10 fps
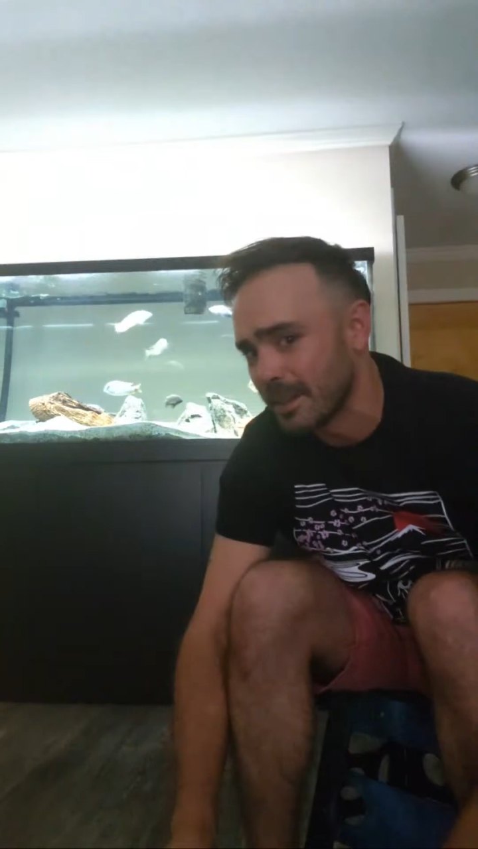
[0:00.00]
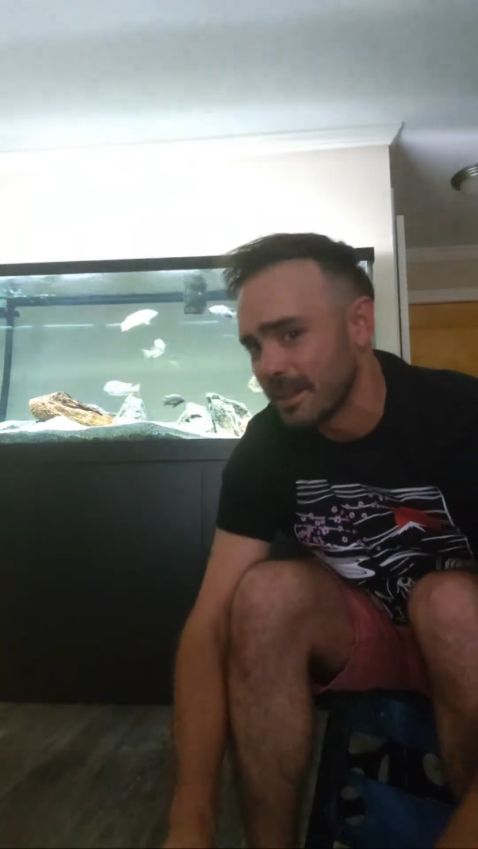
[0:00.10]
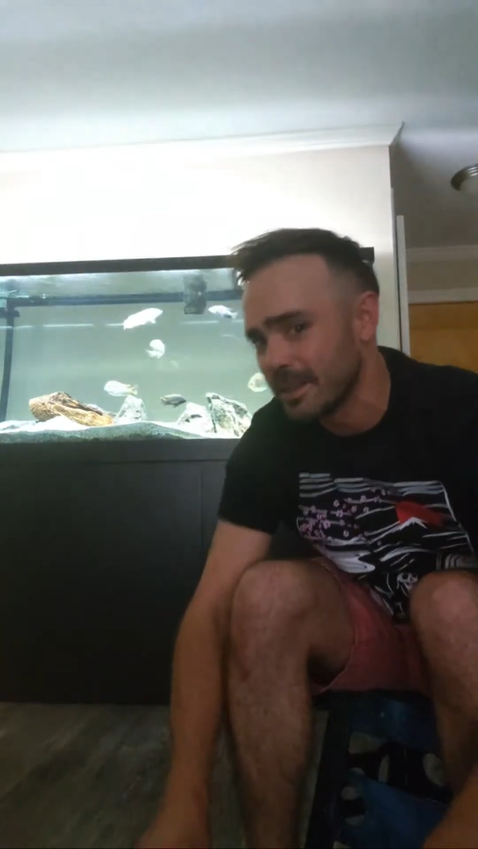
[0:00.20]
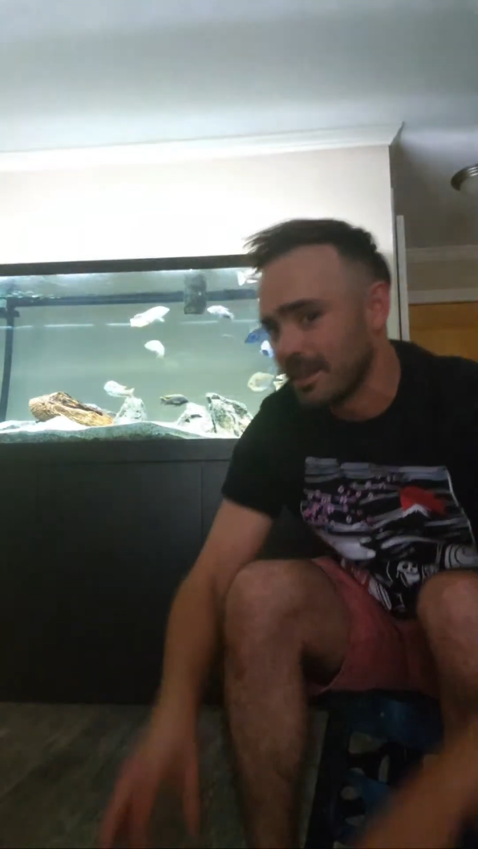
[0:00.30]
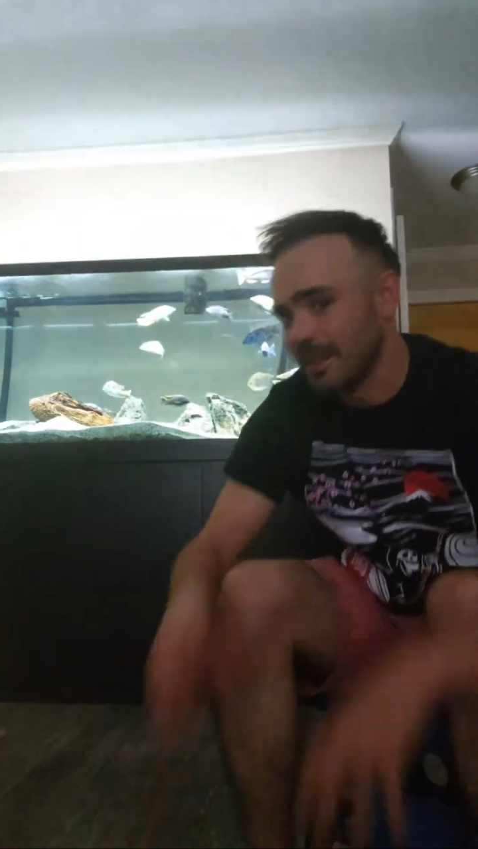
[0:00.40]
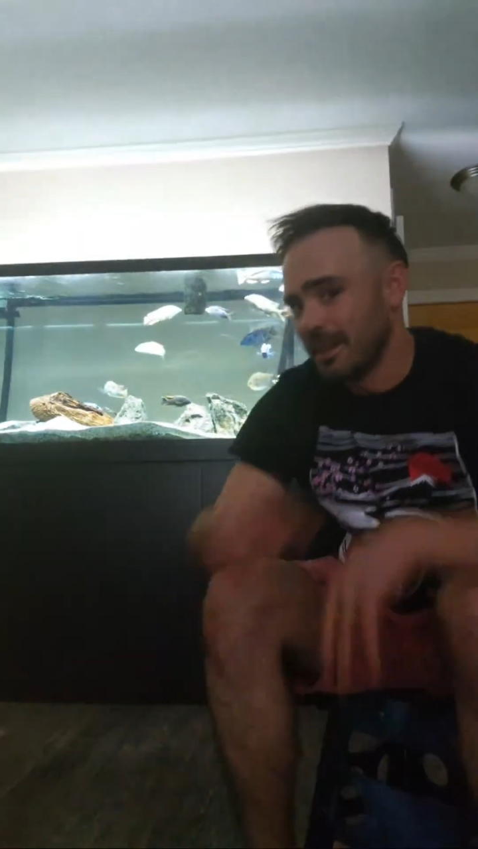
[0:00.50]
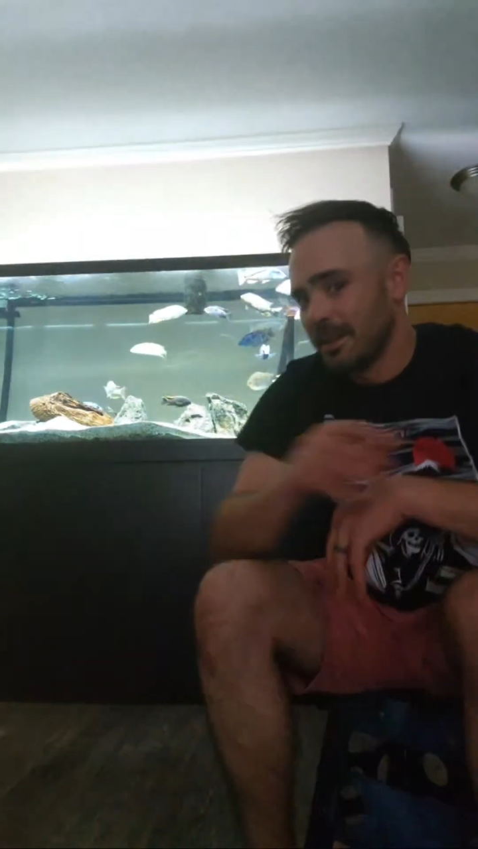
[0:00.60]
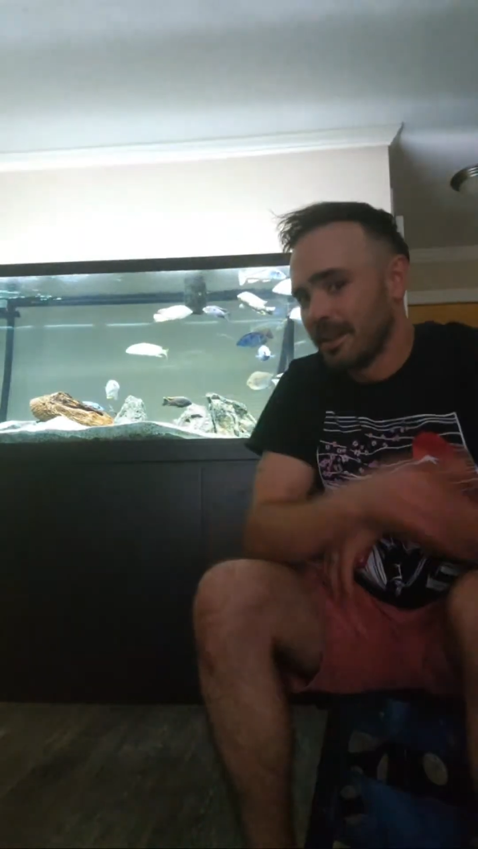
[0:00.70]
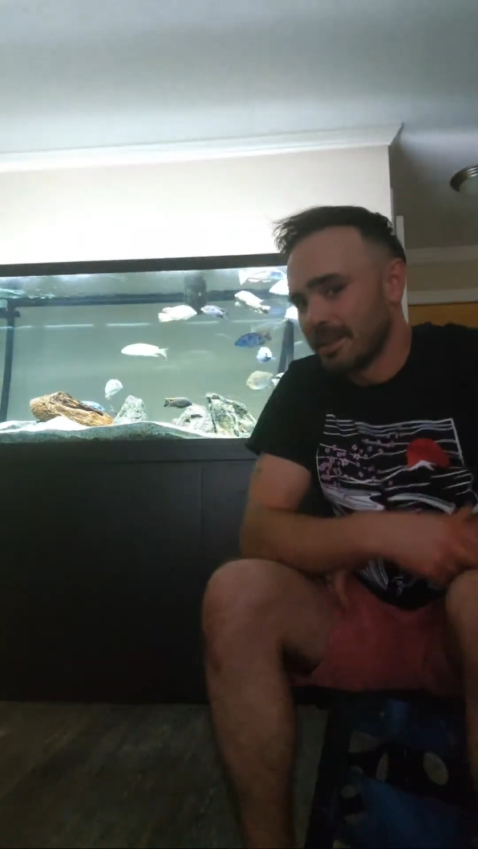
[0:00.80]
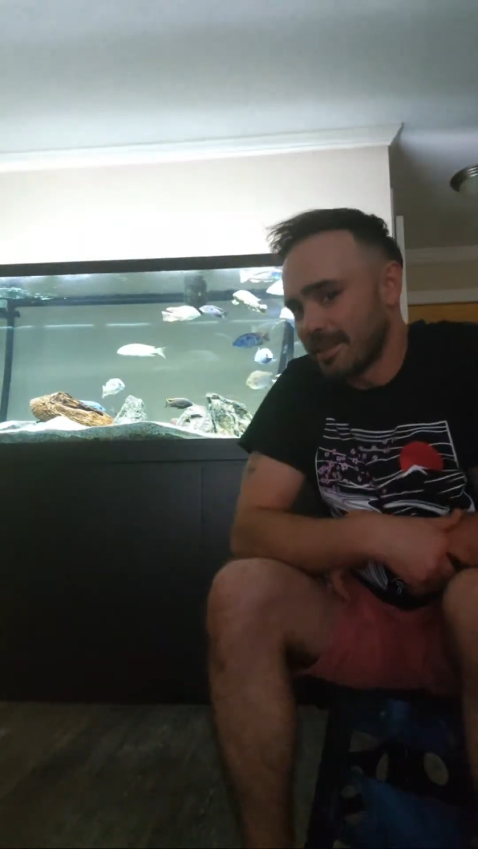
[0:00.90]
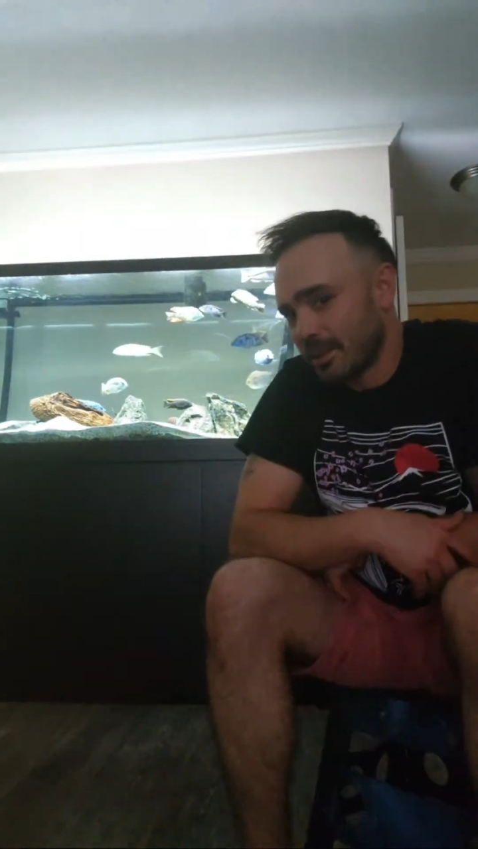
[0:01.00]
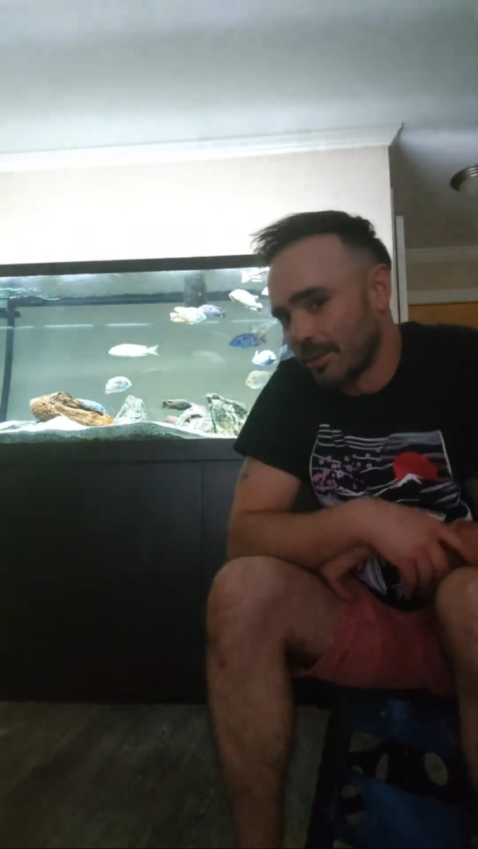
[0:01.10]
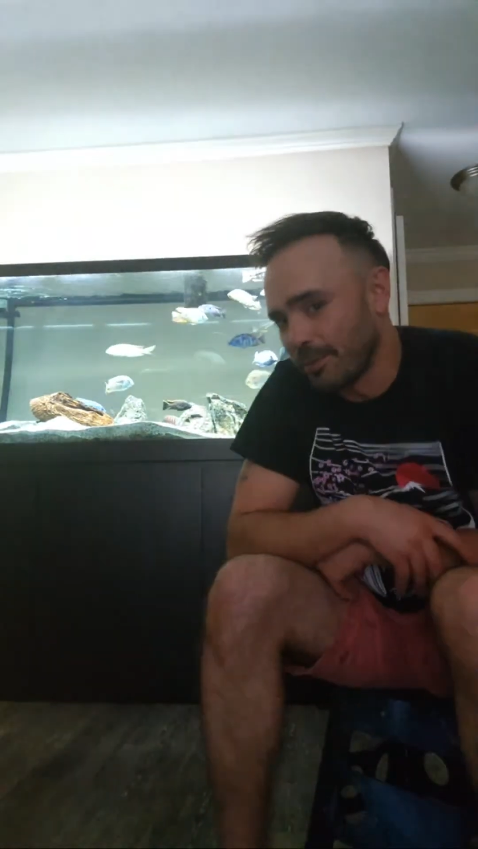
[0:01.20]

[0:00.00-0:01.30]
this still